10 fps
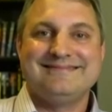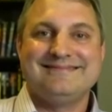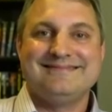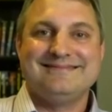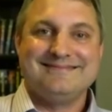
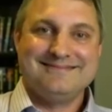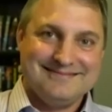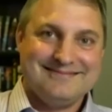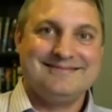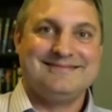
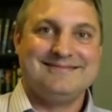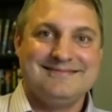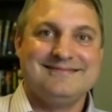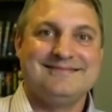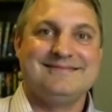
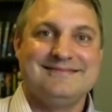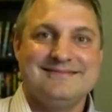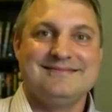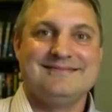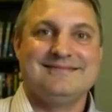
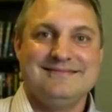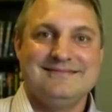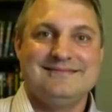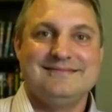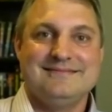
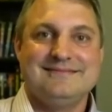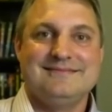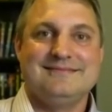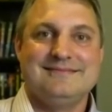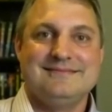
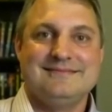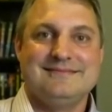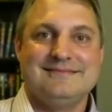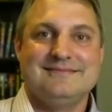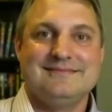
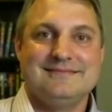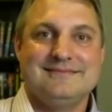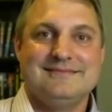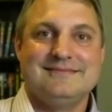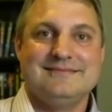
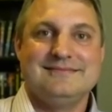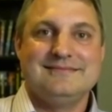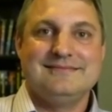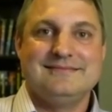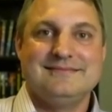
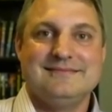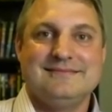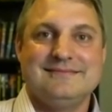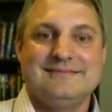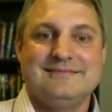
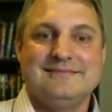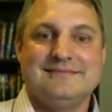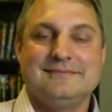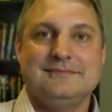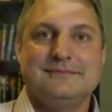[no speech]